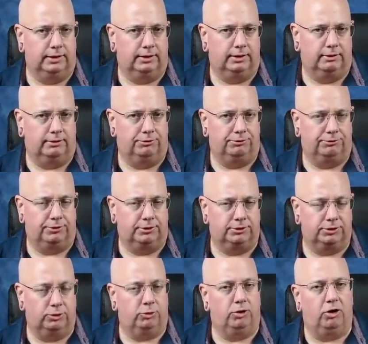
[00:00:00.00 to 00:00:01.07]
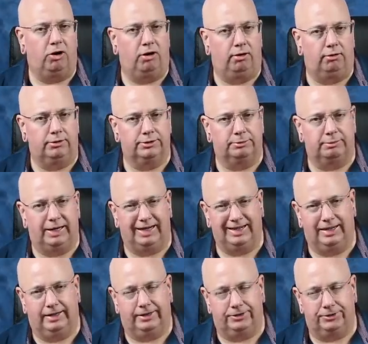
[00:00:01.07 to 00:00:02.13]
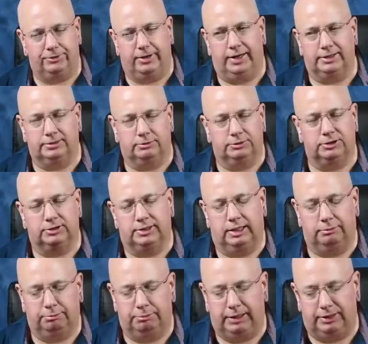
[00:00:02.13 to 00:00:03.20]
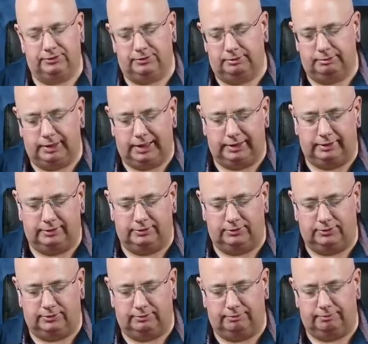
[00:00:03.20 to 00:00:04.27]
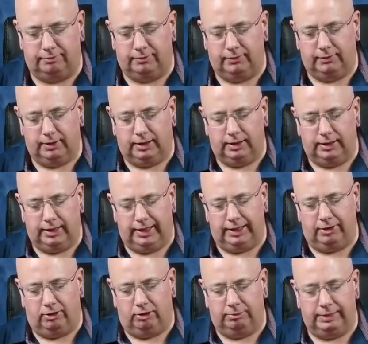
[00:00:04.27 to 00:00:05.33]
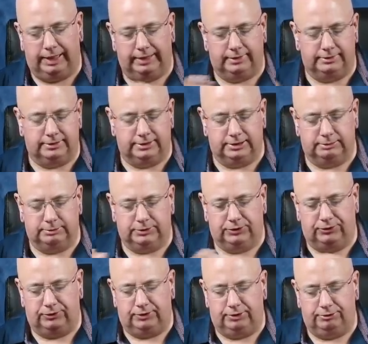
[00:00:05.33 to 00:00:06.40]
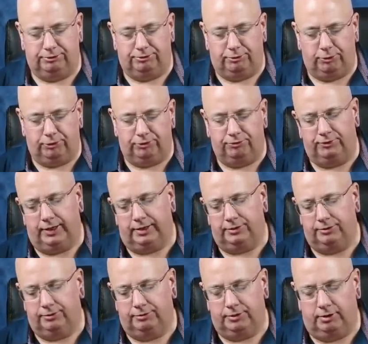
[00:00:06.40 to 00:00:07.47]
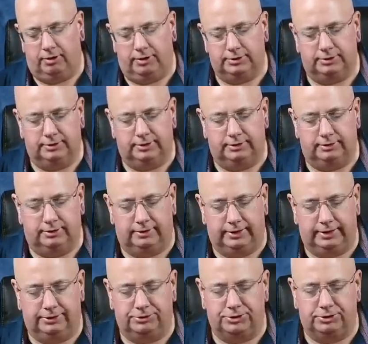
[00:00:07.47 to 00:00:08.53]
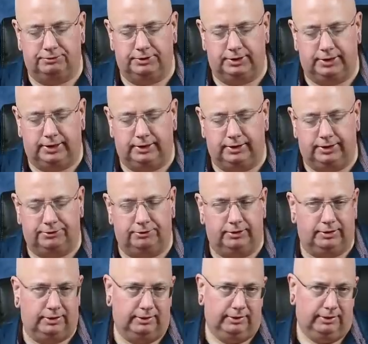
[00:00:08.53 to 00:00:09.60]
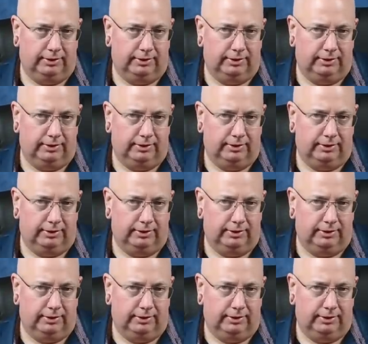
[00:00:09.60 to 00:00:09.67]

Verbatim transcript: of uh, so-called magnetic attraction, which is not based in magnetism at all. Magnetism is the force vector of the loss of the uh, energy of the dielectric,